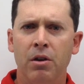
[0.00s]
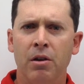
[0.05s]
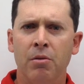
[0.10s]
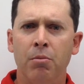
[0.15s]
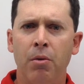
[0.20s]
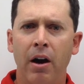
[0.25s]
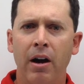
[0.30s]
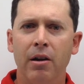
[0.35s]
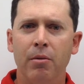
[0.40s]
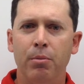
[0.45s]

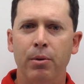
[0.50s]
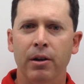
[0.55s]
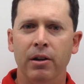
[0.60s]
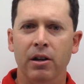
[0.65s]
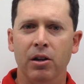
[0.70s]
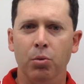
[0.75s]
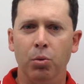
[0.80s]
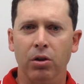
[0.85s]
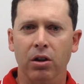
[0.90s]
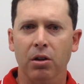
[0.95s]
in my
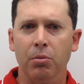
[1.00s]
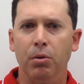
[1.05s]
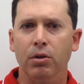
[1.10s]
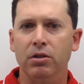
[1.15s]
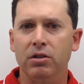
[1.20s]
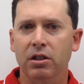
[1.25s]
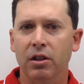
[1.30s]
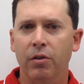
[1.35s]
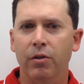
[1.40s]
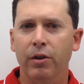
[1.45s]
opinion, one of the
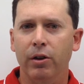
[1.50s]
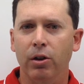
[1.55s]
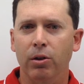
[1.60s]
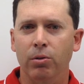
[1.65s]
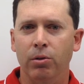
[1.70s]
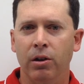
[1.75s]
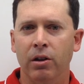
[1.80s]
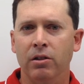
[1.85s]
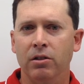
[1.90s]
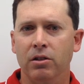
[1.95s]
most
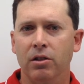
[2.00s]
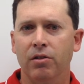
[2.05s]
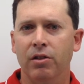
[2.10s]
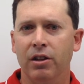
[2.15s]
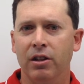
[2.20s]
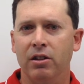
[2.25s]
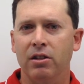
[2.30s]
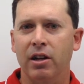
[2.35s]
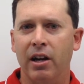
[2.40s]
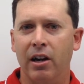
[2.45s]
difficult runs of
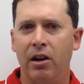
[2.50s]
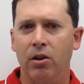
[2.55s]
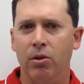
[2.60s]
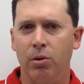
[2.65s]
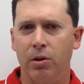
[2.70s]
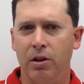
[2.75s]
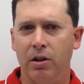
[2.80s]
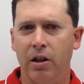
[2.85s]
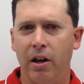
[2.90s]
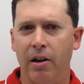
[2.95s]
the entire
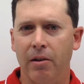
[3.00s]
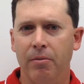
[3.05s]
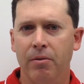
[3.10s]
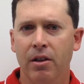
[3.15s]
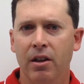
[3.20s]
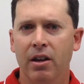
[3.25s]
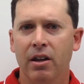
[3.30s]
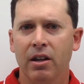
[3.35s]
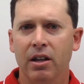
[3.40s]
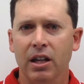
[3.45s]
relay.
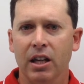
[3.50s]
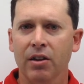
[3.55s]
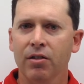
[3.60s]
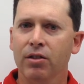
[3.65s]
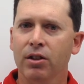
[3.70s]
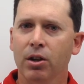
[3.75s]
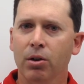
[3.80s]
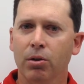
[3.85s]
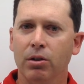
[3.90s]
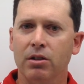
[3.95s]

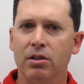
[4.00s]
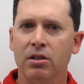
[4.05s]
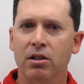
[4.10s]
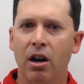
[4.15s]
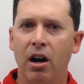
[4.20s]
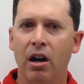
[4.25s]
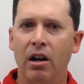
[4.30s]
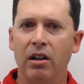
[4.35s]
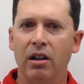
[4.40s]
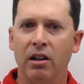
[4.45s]
Even though it's
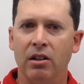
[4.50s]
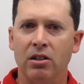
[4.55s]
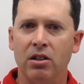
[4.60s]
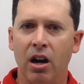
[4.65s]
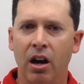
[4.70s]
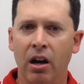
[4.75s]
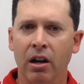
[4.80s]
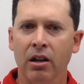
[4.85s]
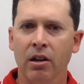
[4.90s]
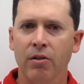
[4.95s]
not a
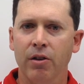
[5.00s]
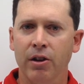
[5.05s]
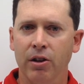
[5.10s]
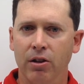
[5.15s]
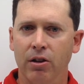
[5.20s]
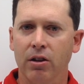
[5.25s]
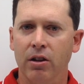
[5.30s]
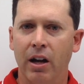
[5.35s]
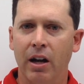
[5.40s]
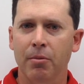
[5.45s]
ton of
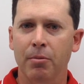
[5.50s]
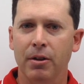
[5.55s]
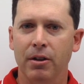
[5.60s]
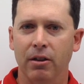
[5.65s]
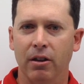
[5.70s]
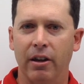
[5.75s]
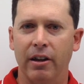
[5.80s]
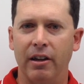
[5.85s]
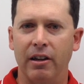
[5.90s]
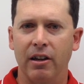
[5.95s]
hill
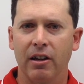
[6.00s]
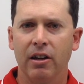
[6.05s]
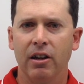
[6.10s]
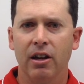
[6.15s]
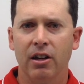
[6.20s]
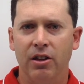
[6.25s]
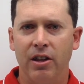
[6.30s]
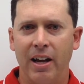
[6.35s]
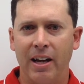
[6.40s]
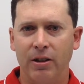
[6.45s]
climbing like
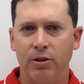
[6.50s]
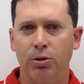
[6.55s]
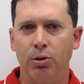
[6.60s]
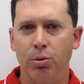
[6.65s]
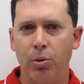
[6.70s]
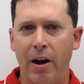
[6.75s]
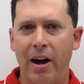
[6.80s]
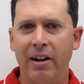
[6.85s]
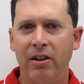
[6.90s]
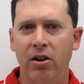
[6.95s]
the
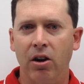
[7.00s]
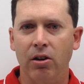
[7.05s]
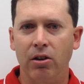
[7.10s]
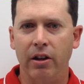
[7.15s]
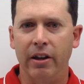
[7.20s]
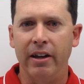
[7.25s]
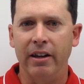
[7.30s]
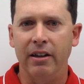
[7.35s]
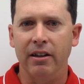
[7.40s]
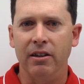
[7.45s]
actual Ragnar
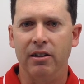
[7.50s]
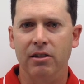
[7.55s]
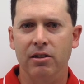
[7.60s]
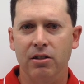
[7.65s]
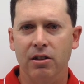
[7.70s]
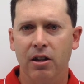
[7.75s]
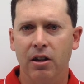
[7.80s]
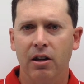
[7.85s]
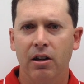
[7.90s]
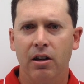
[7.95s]
leg
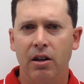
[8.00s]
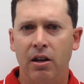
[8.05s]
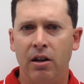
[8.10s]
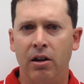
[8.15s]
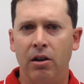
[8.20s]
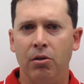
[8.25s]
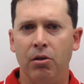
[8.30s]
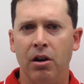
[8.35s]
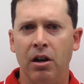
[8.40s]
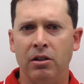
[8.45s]
is,
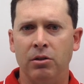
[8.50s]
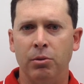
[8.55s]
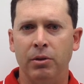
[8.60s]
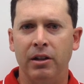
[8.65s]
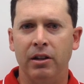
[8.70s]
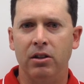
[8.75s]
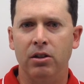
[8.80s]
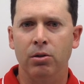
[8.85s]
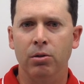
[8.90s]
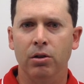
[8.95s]
as
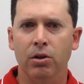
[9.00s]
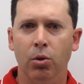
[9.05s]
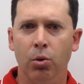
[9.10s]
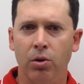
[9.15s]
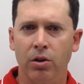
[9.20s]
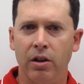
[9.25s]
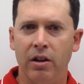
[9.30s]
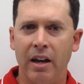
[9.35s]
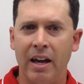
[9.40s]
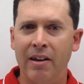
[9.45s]
we get to it,
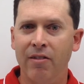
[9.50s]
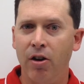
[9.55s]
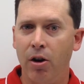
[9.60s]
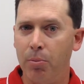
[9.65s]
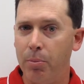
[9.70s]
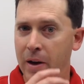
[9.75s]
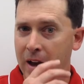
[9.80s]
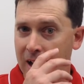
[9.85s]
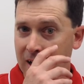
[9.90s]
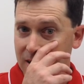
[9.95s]
or the
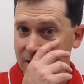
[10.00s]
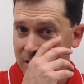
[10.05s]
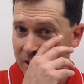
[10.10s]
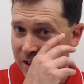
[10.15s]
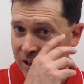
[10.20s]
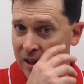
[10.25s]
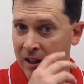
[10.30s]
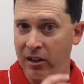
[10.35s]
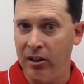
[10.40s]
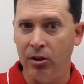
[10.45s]
Avon Pass
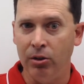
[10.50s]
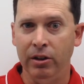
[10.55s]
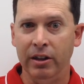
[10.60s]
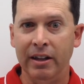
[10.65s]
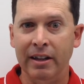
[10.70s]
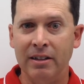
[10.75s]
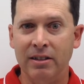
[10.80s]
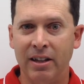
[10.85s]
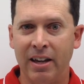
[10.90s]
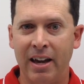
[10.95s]
leg or
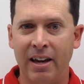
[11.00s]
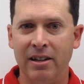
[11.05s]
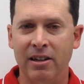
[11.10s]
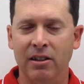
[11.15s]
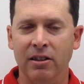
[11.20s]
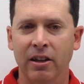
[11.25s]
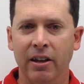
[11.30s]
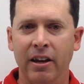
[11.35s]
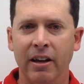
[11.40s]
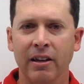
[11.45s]
the East
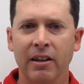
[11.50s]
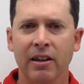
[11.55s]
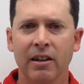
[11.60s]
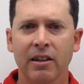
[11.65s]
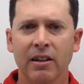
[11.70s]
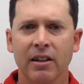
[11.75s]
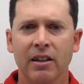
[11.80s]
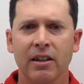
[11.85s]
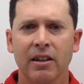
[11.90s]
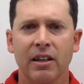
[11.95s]
Canyon leg,
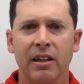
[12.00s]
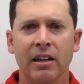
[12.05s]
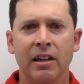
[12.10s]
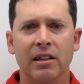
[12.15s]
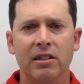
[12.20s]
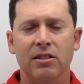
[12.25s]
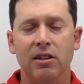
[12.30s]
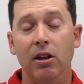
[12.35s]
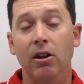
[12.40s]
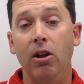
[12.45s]

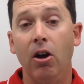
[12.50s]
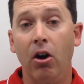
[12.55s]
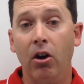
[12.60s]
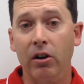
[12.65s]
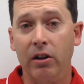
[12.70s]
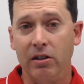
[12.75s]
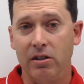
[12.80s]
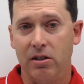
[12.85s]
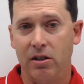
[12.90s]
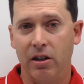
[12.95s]
it is the
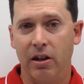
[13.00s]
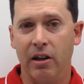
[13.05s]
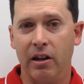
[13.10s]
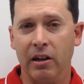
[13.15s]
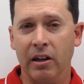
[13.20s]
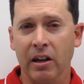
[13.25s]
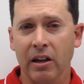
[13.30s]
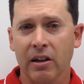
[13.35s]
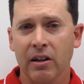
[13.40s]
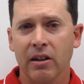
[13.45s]
longest
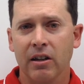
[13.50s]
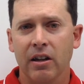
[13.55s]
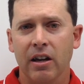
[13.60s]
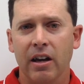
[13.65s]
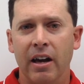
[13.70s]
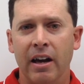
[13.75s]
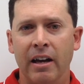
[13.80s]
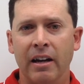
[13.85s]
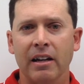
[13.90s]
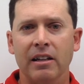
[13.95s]
leg,
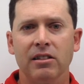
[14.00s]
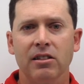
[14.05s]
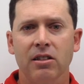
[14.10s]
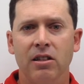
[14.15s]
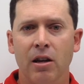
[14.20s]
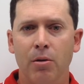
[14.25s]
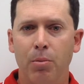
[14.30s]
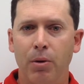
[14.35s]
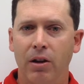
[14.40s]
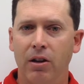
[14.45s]
and it's
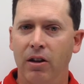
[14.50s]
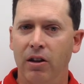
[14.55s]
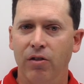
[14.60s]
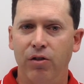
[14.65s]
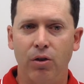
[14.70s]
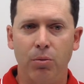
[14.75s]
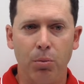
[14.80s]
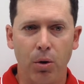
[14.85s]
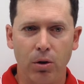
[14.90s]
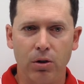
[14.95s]
typically,
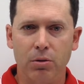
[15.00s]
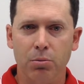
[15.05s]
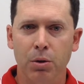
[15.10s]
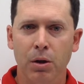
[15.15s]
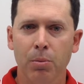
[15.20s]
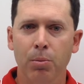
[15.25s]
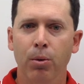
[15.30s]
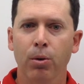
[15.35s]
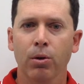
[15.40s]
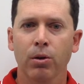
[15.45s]
for most
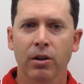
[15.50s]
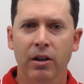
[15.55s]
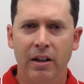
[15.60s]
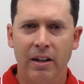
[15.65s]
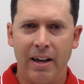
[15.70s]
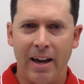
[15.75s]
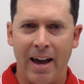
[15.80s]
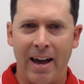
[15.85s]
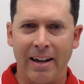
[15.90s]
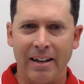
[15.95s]
people,
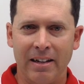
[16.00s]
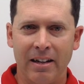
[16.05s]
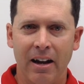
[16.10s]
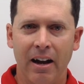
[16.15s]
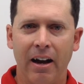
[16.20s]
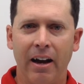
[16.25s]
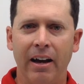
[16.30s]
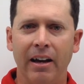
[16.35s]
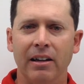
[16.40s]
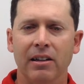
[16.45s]
at
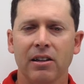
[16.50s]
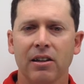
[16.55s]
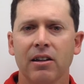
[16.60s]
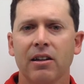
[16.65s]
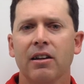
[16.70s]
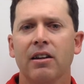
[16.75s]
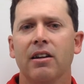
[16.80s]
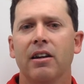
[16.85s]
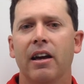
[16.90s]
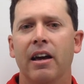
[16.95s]
night,
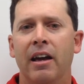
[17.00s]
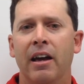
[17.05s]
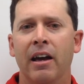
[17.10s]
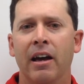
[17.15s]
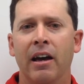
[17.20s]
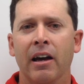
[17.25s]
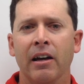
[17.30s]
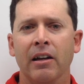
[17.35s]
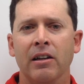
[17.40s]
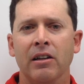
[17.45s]

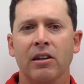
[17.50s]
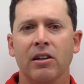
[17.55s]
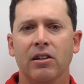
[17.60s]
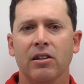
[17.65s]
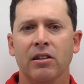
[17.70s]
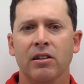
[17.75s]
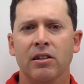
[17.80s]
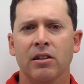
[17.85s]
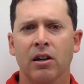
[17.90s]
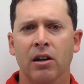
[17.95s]
and
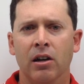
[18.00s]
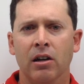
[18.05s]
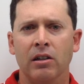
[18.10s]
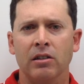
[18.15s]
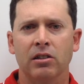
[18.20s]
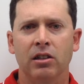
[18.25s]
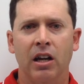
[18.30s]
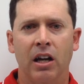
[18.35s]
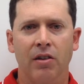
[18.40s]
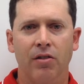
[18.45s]

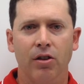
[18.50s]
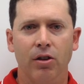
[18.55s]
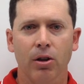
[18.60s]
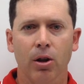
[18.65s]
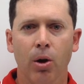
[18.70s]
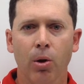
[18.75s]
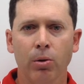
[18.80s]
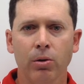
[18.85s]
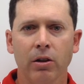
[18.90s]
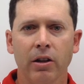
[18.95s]
it's kind of a
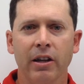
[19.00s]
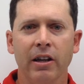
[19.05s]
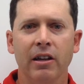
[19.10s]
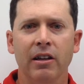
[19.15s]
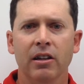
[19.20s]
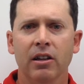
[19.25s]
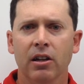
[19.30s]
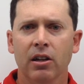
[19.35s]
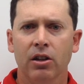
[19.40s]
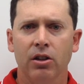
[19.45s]

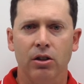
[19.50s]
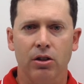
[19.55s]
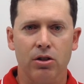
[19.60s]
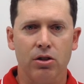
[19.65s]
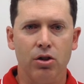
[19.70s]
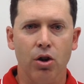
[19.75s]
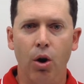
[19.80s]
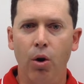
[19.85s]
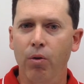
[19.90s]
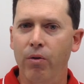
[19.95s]
lonely.
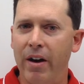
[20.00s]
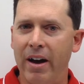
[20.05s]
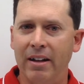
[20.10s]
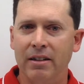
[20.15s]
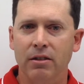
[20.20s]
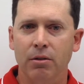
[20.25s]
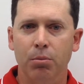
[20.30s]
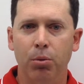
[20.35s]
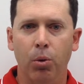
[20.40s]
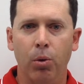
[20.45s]
There's no
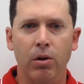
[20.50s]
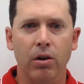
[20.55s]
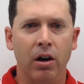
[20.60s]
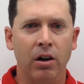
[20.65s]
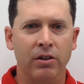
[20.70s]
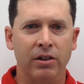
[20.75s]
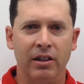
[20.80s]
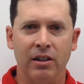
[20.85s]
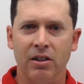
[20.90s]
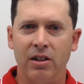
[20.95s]
van support
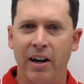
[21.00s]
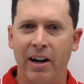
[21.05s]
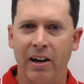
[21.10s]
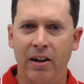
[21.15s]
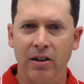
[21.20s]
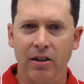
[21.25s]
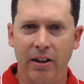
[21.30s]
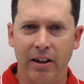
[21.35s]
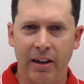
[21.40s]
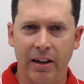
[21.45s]
on the
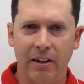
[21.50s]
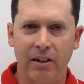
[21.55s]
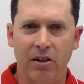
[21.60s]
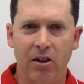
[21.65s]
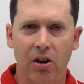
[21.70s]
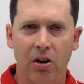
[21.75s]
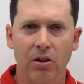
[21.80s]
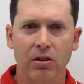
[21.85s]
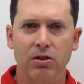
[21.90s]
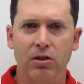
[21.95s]
entire leg
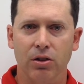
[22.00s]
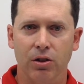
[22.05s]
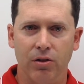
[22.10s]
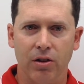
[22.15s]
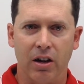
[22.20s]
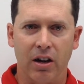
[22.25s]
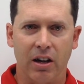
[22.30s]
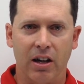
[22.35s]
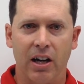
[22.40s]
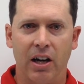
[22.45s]
at all, so
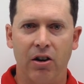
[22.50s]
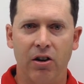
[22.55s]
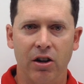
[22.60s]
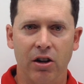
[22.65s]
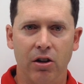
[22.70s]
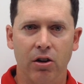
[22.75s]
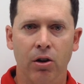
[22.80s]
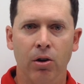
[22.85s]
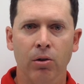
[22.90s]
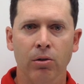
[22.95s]
you've got to
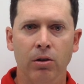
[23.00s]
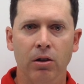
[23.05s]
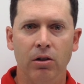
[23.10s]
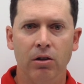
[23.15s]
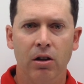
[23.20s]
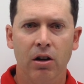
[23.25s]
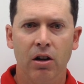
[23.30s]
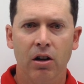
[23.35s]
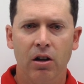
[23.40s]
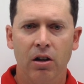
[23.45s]
carry your own